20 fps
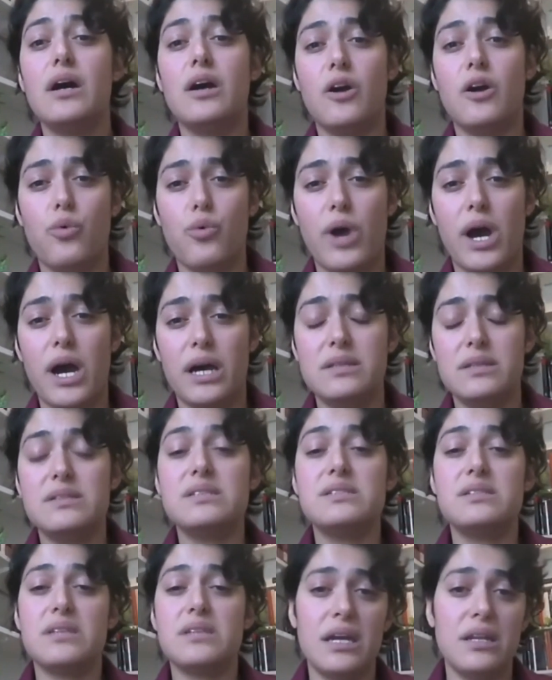Iran
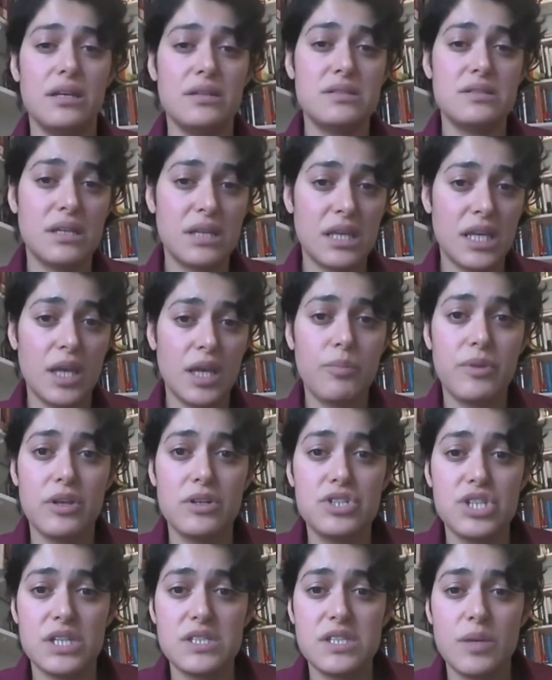deciding to keep the
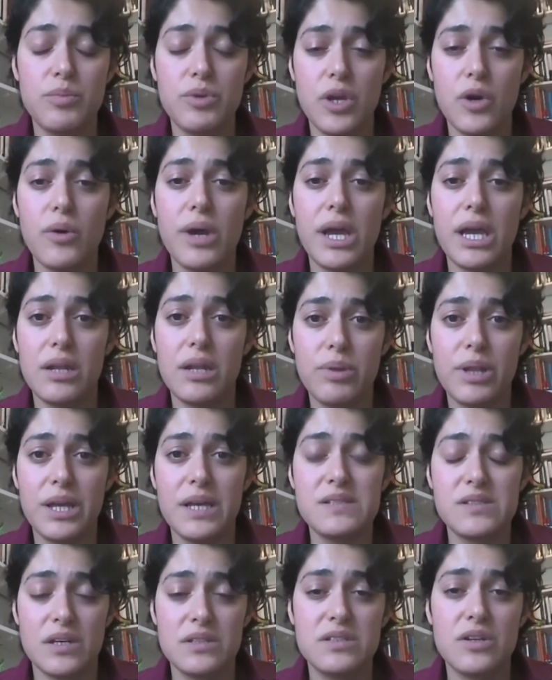JCPOA in
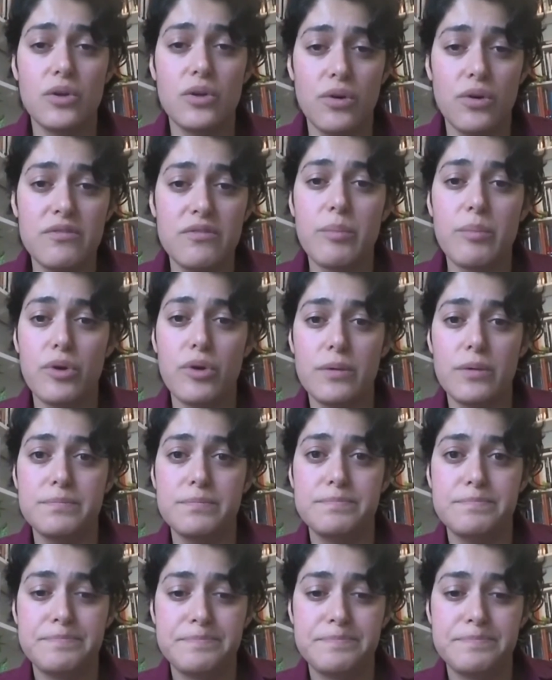place until November.